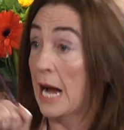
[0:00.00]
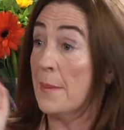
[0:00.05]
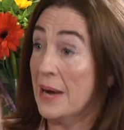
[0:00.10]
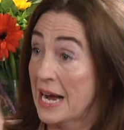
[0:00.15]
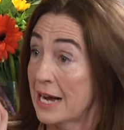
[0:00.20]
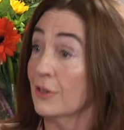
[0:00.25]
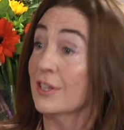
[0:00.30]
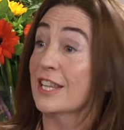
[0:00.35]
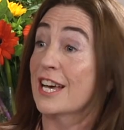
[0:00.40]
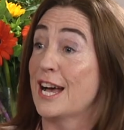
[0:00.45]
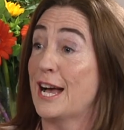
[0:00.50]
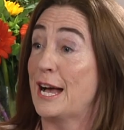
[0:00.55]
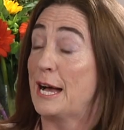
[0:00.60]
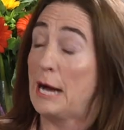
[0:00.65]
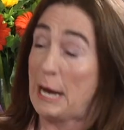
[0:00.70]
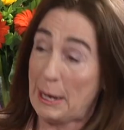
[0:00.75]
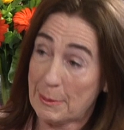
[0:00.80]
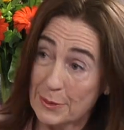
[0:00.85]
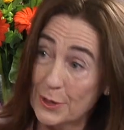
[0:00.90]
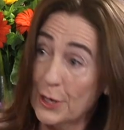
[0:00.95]
I'm out there,
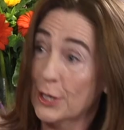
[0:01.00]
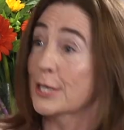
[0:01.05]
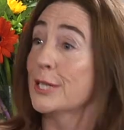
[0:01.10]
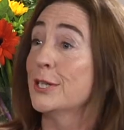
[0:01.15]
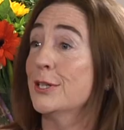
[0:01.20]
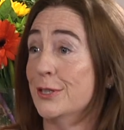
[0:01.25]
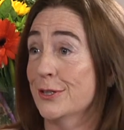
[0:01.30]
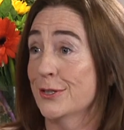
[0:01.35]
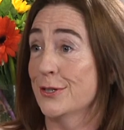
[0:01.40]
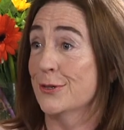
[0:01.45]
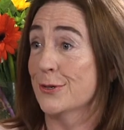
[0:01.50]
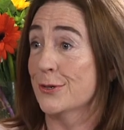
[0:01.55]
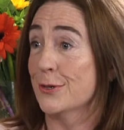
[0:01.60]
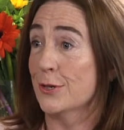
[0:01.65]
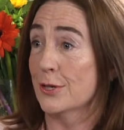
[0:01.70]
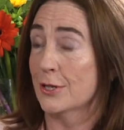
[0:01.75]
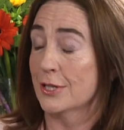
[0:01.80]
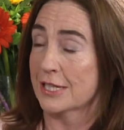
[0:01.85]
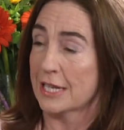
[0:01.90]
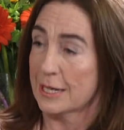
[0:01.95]
I'm knocking on the
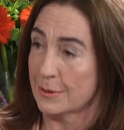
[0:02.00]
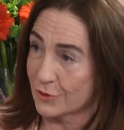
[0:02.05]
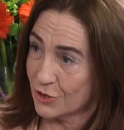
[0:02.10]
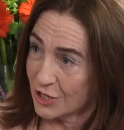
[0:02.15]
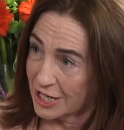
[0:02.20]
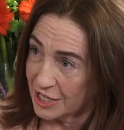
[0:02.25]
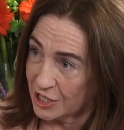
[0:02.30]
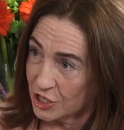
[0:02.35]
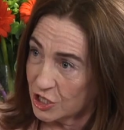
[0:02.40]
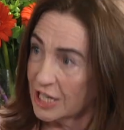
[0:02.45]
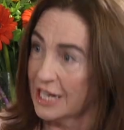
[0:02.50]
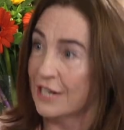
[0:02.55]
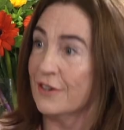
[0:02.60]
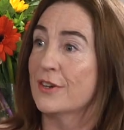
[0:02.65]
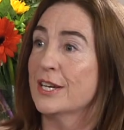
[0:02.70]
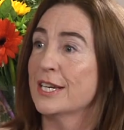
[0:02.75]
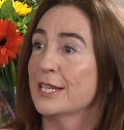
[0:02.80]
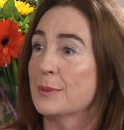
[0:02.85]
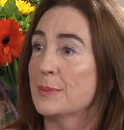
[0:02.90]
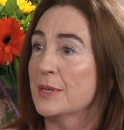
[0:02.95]
doors, I'm trying to
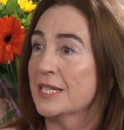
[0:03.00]
generate the